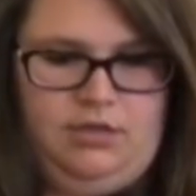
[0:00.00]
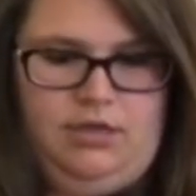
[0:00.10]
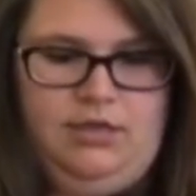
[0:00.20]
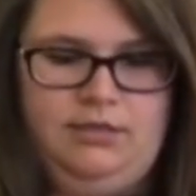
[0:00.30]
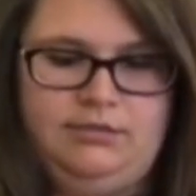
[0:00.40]

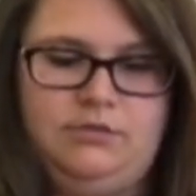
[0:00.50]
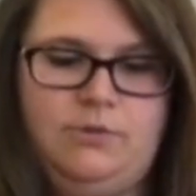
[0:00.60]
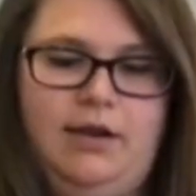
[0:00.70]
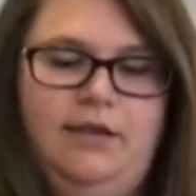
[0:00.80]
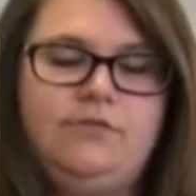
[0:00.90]
And this is
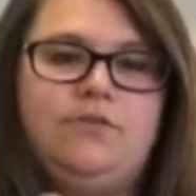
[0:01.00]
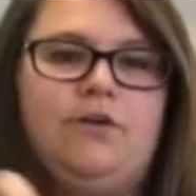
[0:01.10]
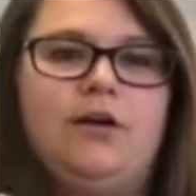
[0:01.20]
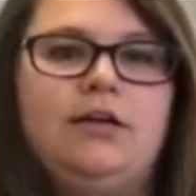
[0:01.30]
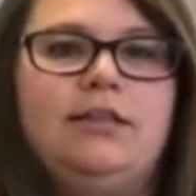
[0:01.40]
what I have so
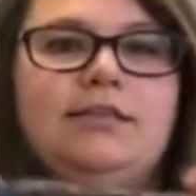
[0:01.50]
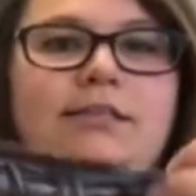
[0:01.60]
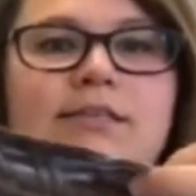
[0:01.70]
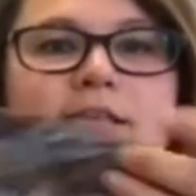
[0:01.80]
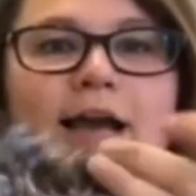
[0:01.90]
far. And this
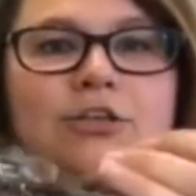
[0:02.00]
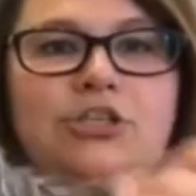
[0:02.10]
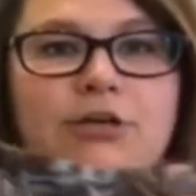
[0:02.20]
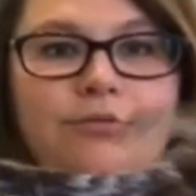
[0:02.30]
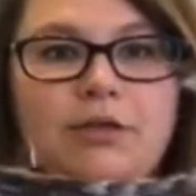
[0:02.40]
is
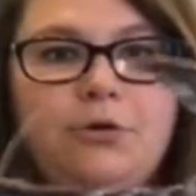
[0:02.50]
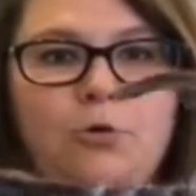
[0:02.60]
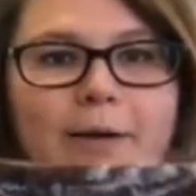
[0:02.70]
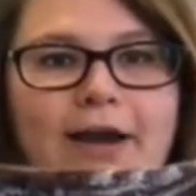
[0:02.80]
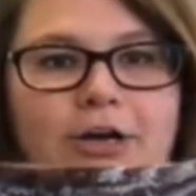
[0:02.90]
actually a really
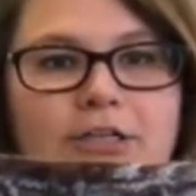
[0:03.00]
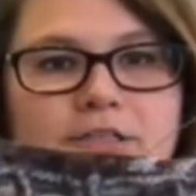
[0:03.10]
cool pattern.